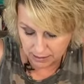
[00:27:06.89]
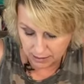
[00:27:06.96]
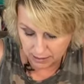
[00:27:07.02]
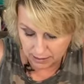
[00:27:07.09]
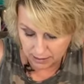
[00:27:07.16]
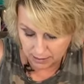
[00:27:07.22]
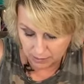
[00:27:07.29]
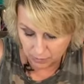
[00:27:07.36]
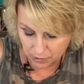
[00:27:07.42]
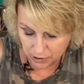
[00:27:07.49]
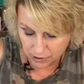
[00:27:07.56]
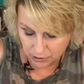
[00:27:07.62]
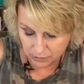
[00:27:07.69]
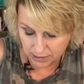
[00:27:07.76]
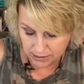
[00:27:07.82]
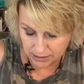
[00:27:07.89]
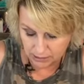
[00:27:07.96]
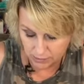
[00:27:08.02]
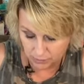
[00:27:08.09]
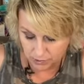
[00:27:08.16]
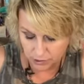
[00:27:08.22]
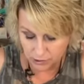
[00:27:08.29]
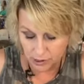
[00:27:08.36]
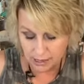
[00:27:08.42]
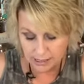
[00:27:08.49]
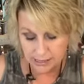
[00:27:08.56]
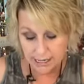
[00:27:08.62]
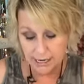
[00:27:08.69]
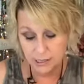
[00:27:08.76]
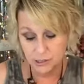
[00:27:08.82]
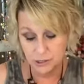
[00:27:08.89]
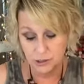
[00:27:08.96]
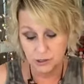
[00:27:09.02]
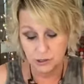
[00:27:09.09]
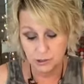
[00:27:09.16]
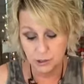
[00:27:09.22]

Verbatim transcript: Um, we're doing, we're trying texture.